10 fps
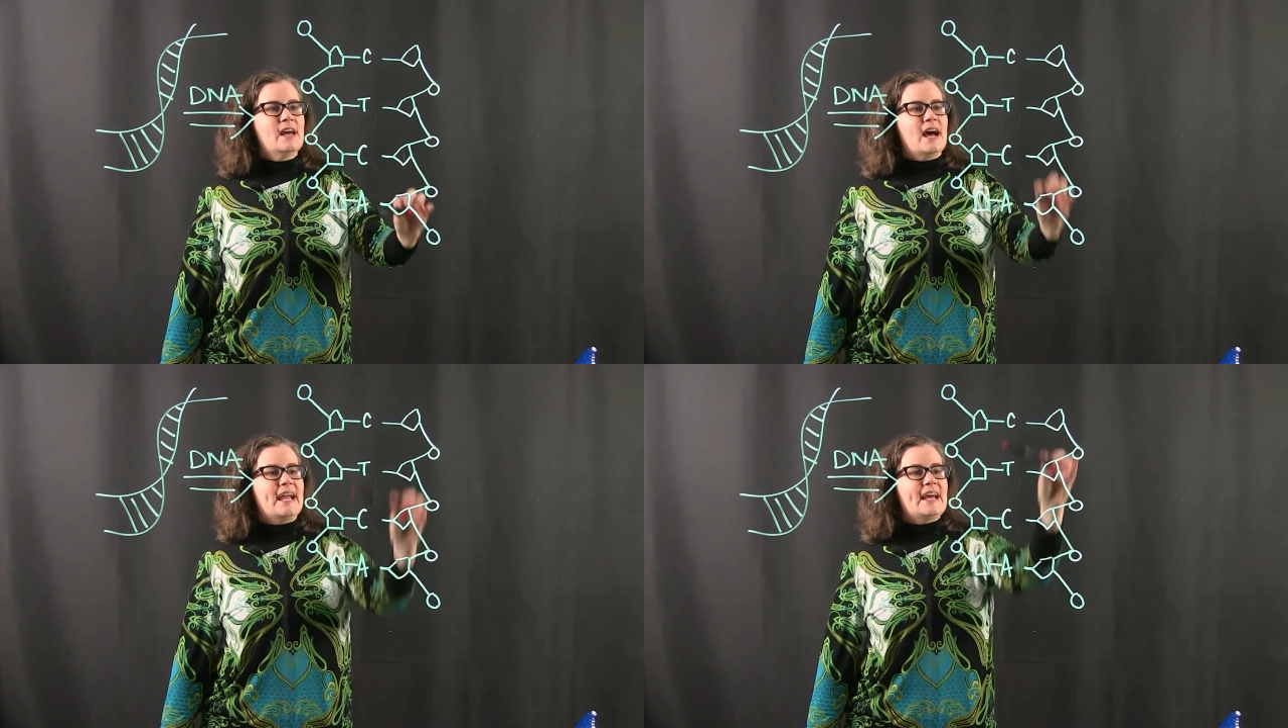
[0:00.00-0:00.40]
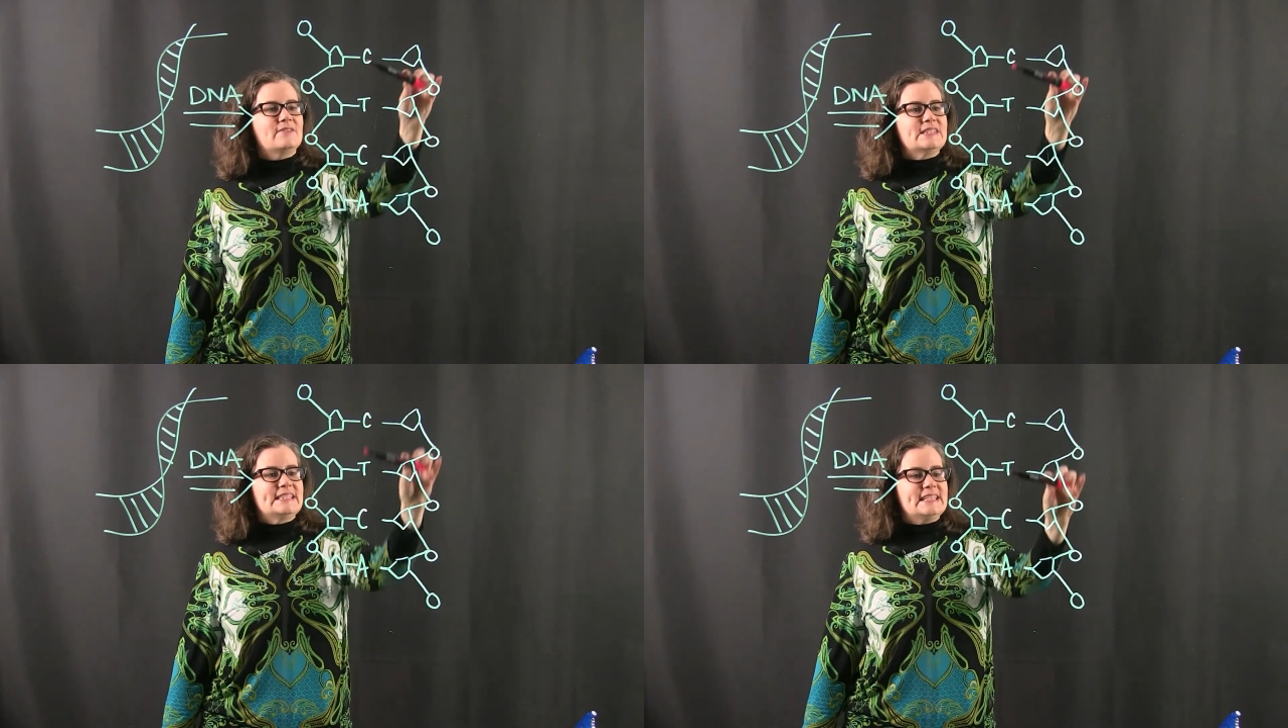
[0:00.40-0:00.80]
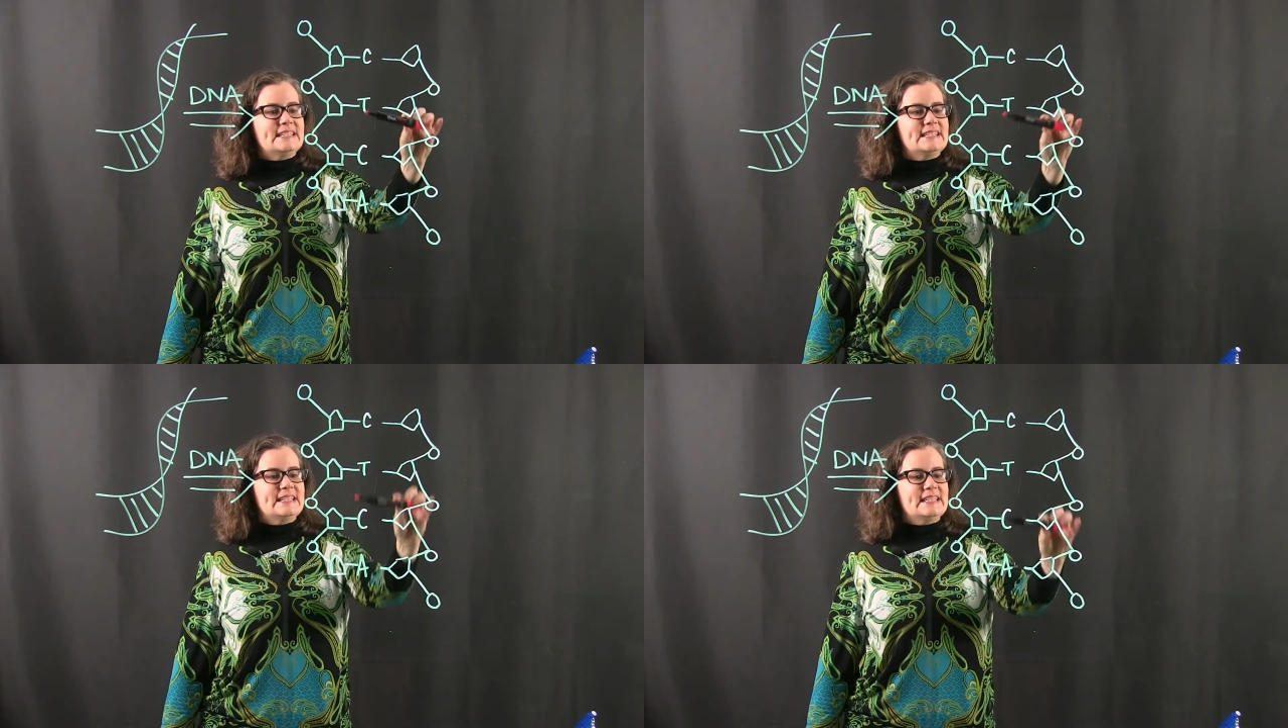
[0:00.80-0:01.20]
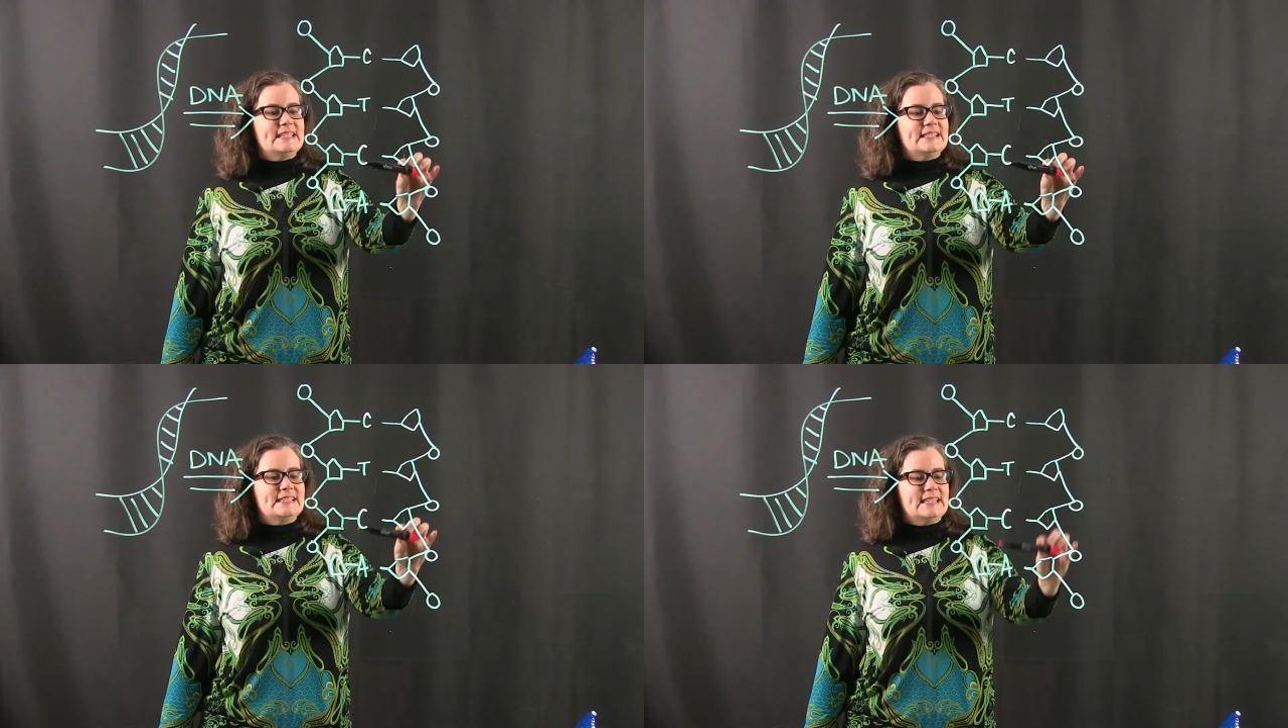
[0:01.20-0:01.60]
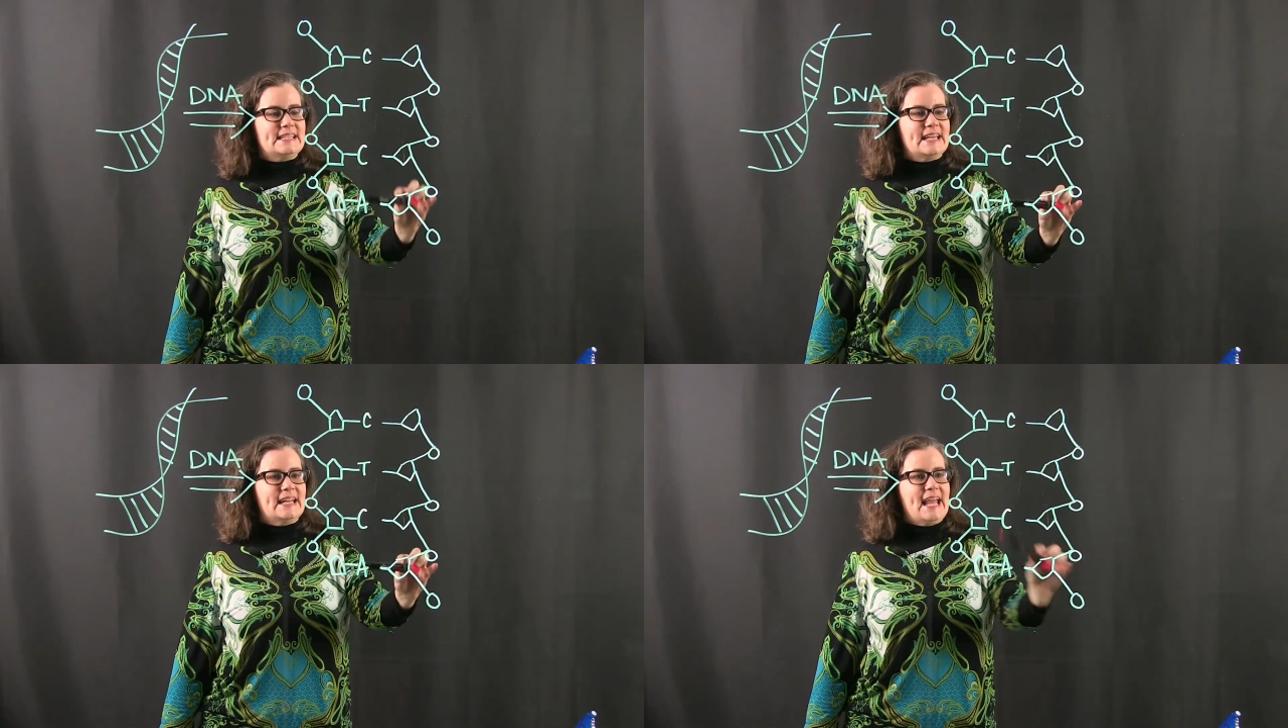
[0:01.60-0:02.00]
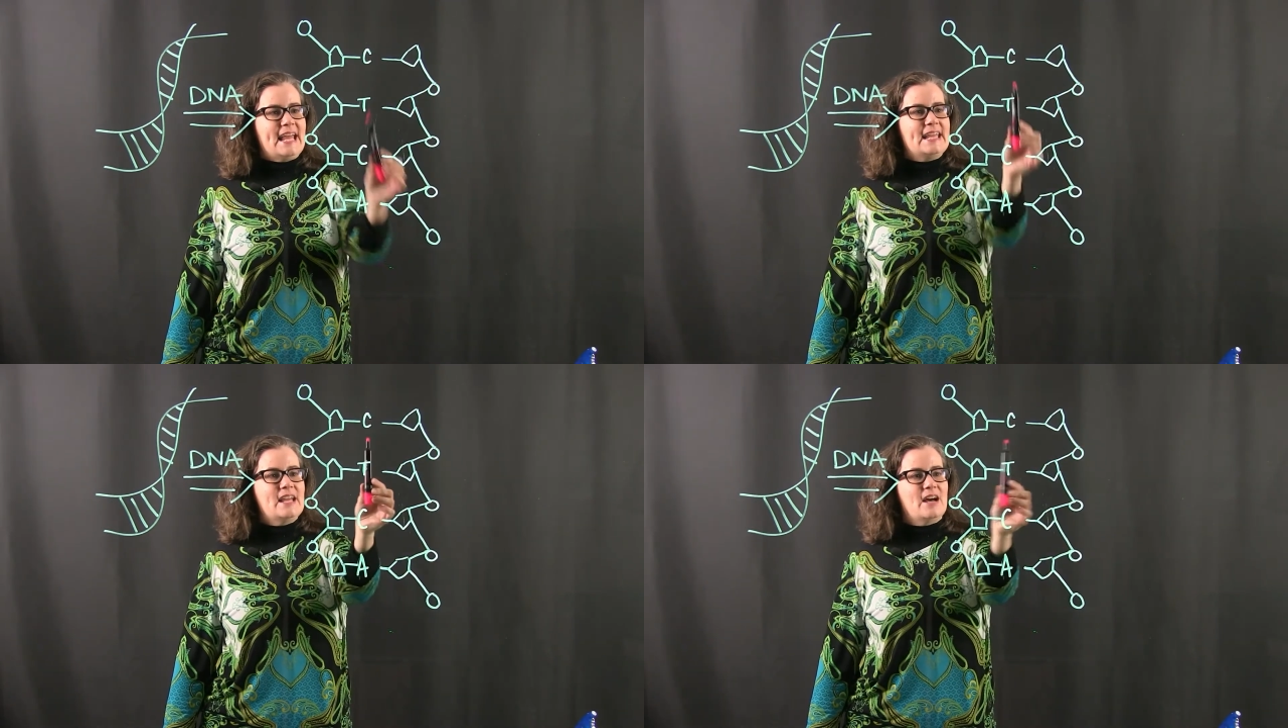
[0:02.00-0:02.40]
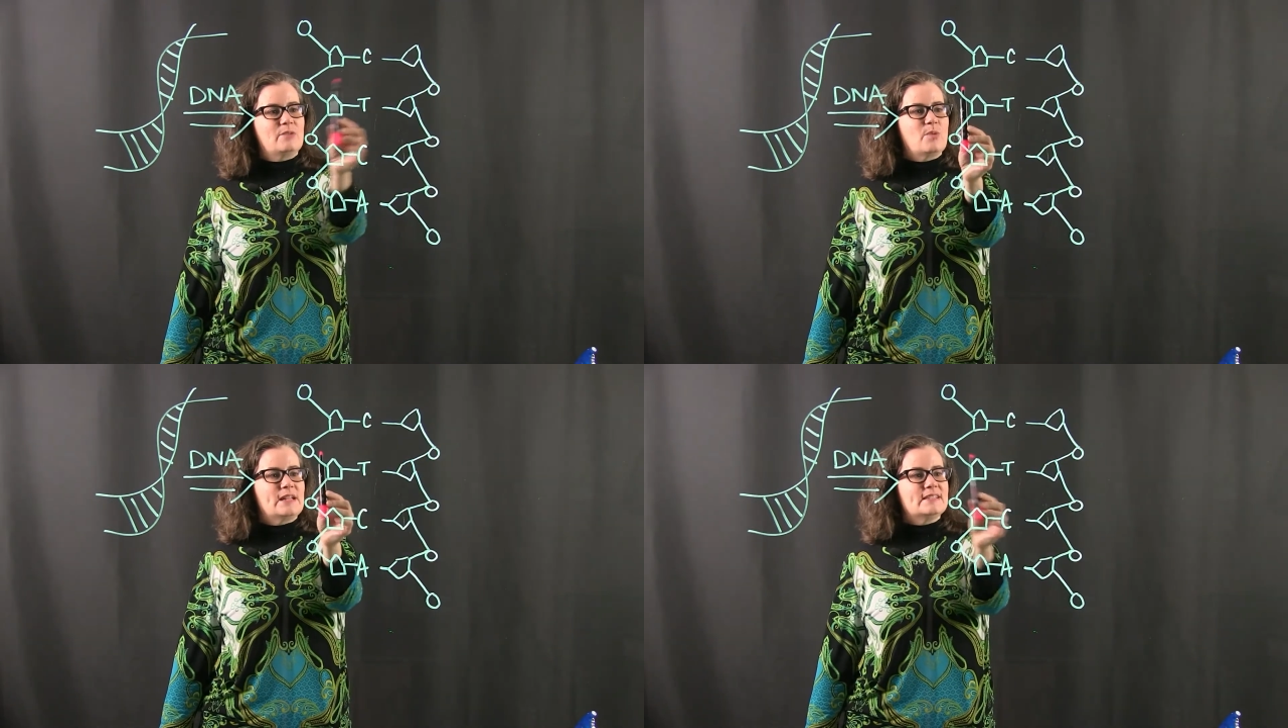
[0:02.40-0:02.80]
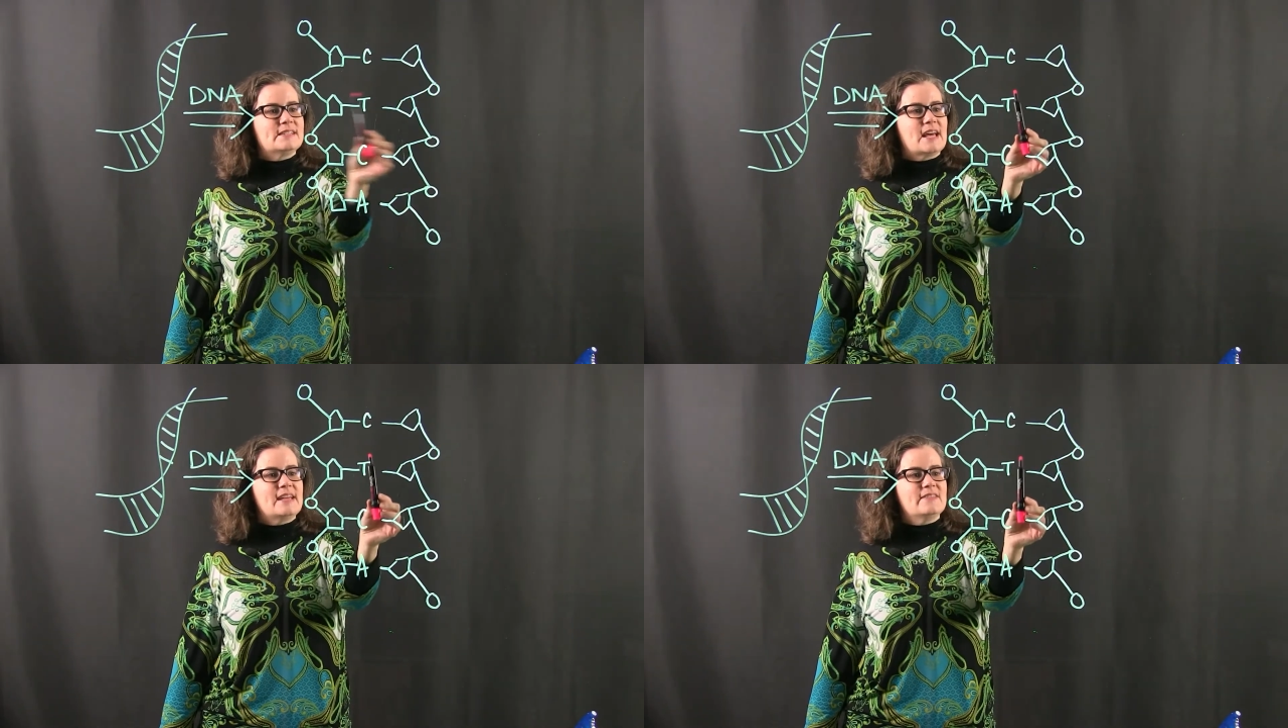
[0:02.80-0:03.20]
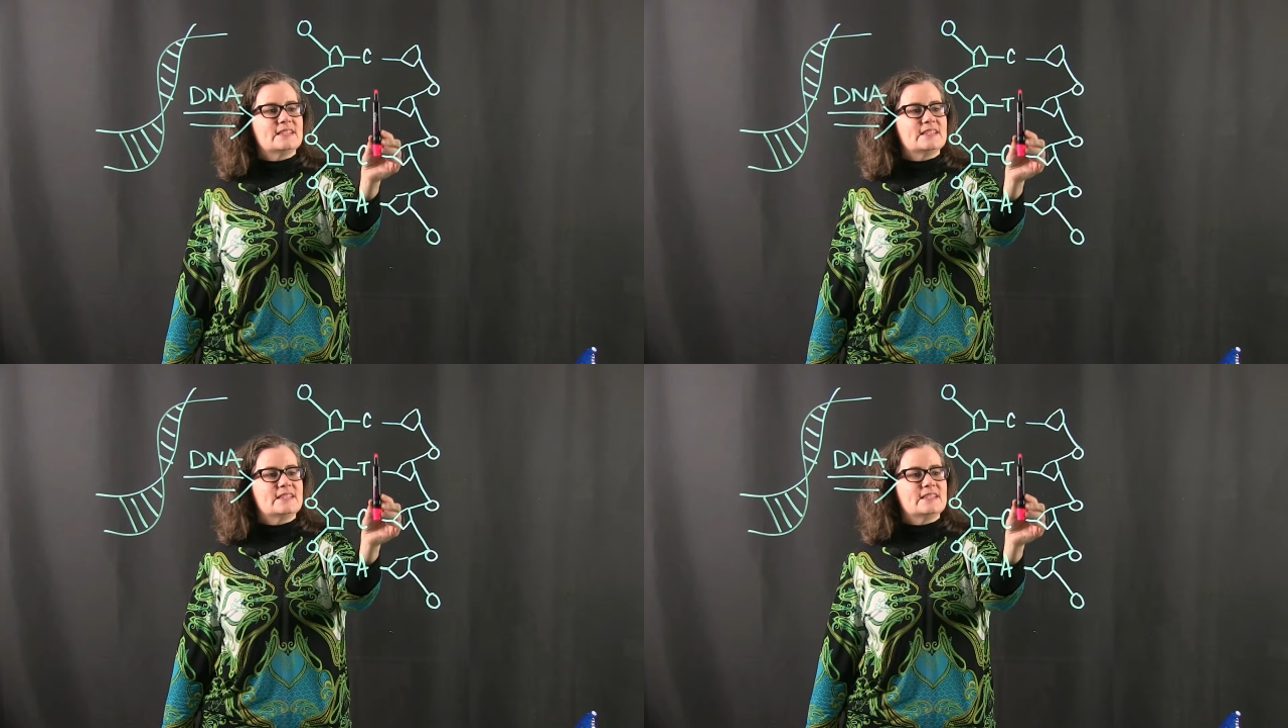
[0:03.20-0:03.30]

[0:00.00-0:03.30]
I have C, T, C, and A on one side.